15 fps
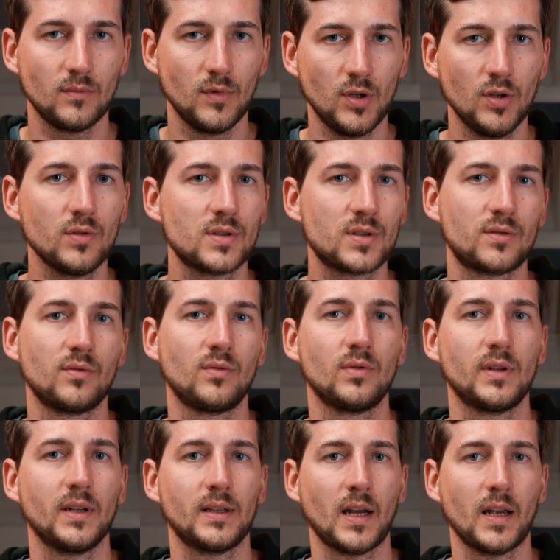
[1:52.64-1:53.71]
used
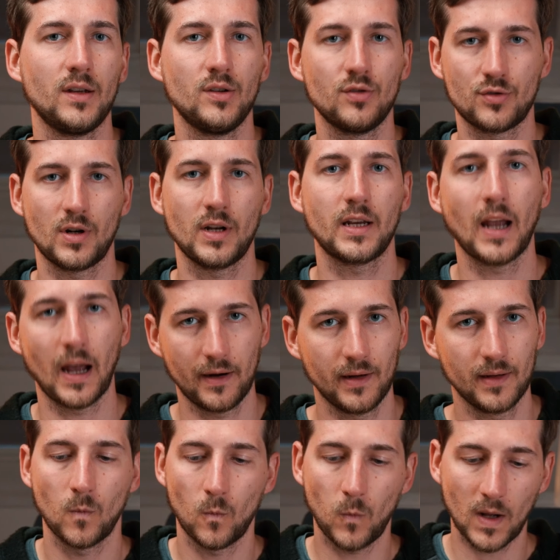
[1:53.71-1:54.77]
tool that I usually
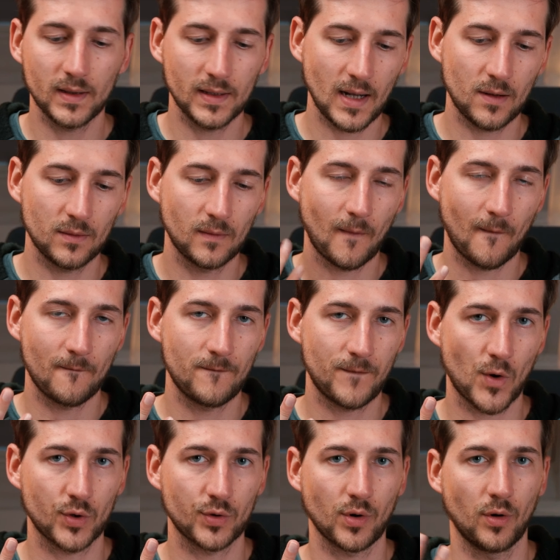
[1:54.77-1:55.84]
carry. 1 down,
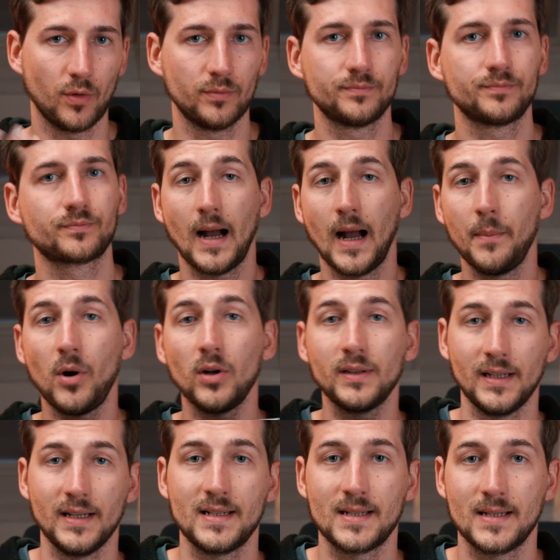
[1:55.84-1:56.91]
4 to go. I bought
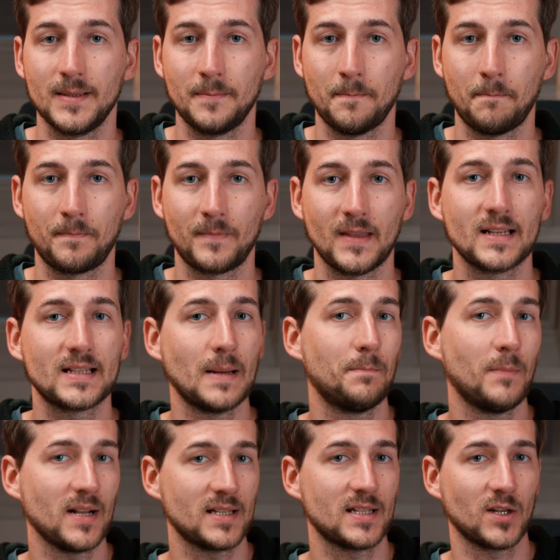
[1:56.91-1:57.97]
this some
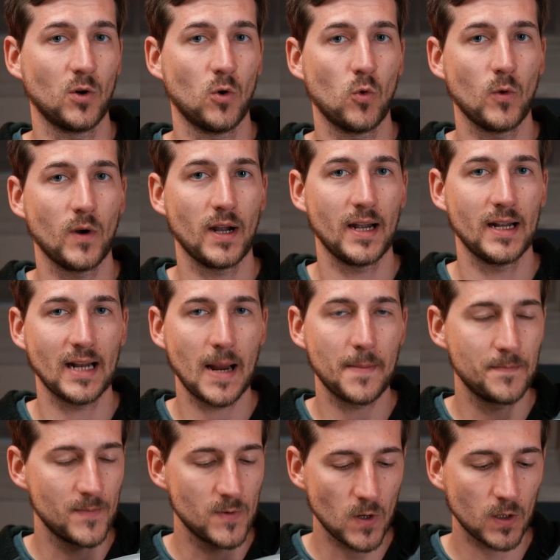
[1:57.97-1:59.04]
months ago and
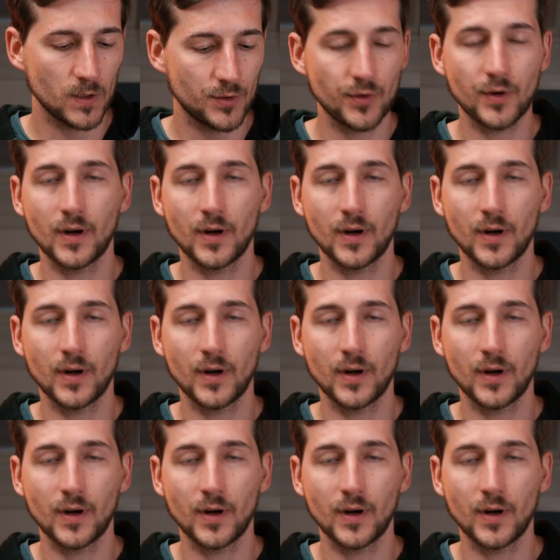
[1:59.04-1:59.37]
I'm not